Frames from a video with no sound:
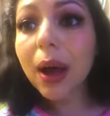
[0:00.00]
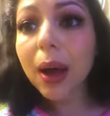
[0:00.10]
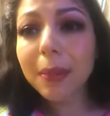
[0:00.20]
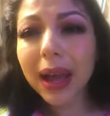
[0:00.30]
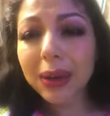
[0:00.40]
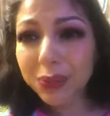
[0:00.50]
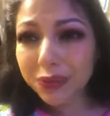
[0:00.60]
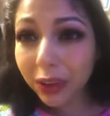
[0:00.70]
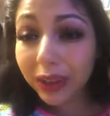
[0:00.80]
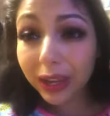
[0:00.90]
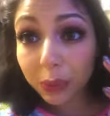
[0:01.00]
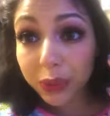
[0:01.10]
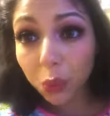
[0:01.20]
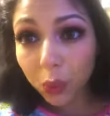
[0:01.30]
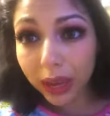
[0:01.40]
I felt like I
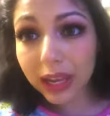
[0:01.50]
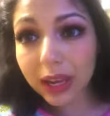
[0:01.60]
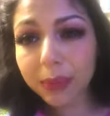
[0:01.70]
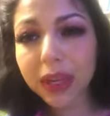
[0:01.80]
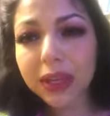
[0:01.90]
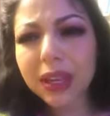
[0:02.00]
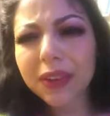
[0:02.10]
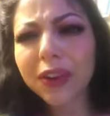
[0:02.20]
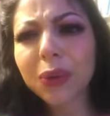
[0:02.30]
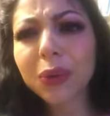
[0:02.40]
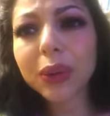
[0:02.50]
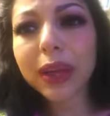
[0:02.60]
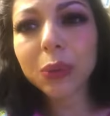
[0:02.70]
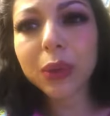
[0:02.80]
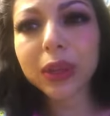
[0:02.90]
was awake because I felt
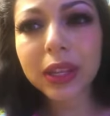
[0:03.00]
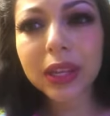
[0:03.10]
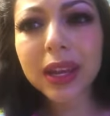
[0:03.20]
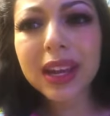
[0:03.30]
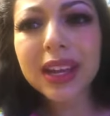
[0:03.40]
like really